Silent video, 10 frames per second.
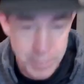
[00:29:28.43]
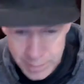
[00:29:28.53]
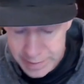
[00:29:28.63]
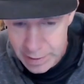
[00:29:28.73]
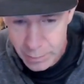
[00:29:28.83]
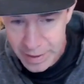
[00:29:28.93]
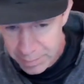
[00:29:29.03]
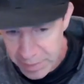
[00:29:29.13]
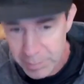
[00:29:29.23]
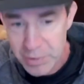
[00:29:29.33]
you know, we have
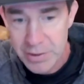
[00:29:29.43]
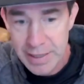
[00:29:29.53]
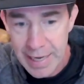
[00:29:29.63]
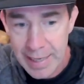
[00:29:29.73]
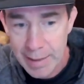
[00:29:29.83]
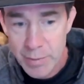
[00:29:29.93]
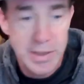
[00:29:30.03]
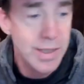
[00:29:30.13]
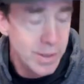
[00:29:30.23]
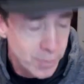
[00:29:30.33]
big music games,
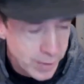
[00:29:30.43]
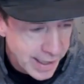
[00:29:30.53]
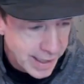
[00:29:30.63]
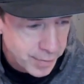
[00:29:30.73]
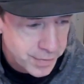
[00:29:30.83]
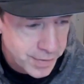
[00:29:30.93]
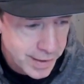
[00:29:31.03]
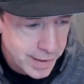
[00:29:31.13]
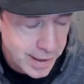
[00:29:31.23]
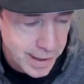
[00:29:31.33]
we have
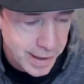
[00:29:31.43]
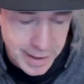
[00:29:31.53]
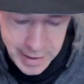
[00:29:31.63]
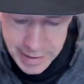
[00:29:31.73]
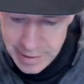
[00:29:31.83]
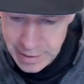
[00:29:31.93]
uh, you